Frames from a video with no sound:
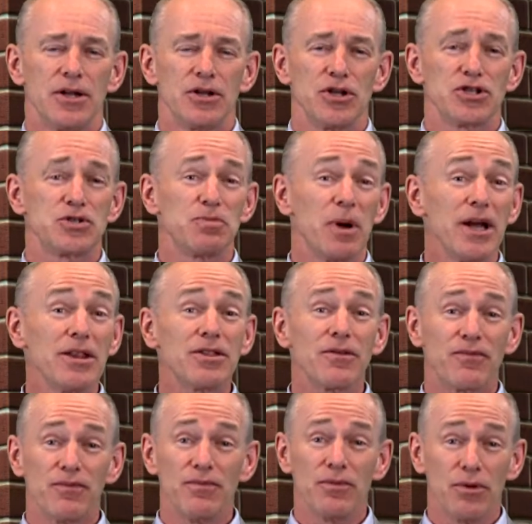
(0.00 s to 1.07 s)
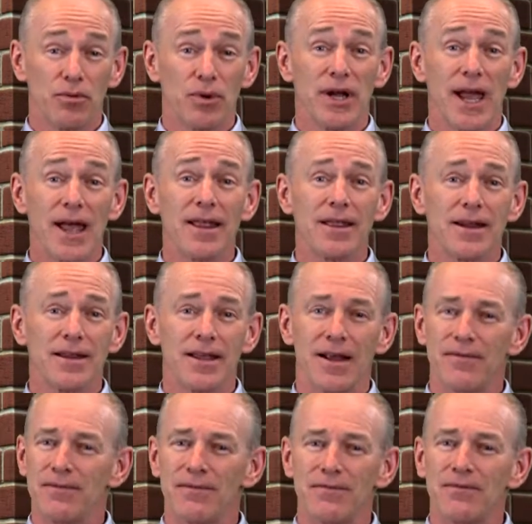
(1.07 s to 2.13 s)
despite the, the reality
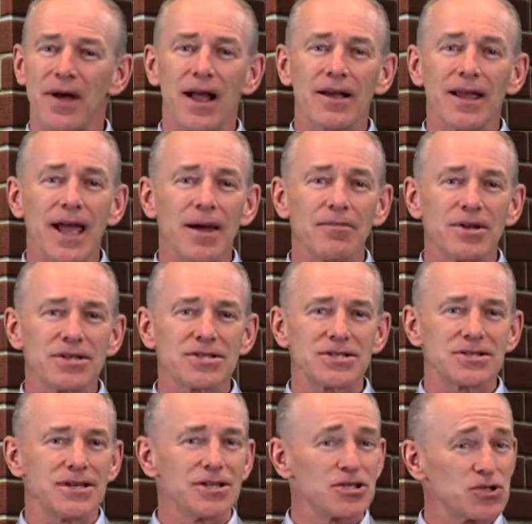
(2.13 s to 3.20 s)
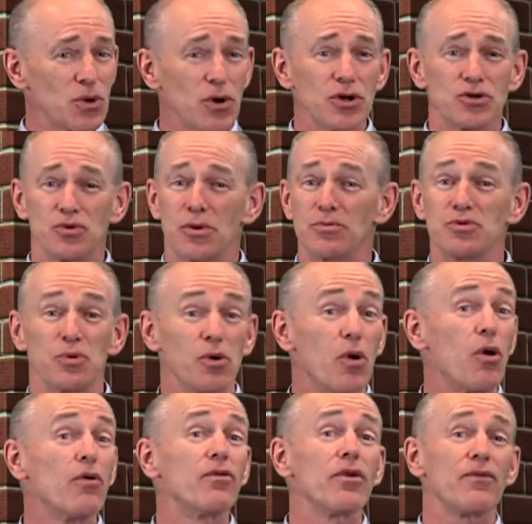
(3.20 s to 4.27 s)
that file cabinets and storage rooms were
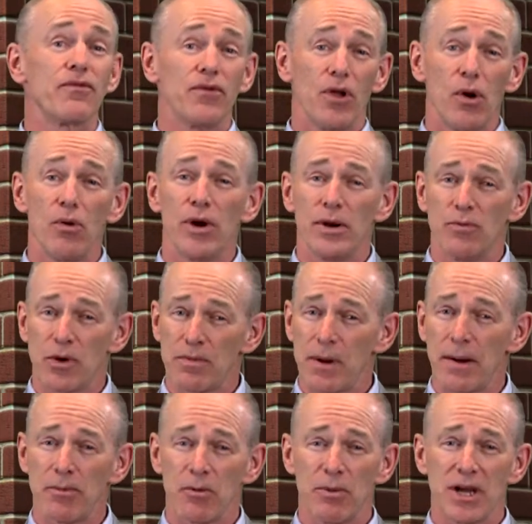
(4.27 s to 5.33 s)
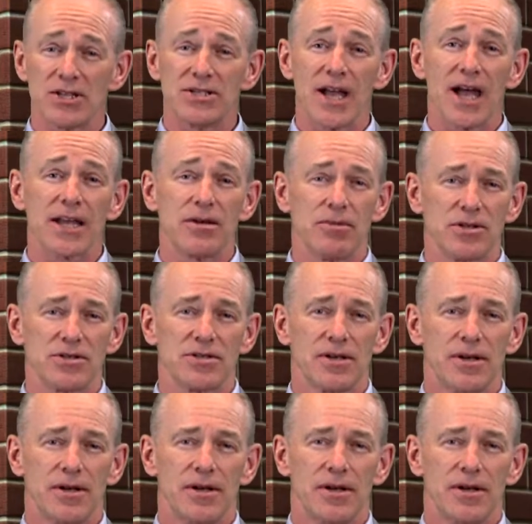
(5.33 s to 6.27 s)
overflowing with paper-based documents.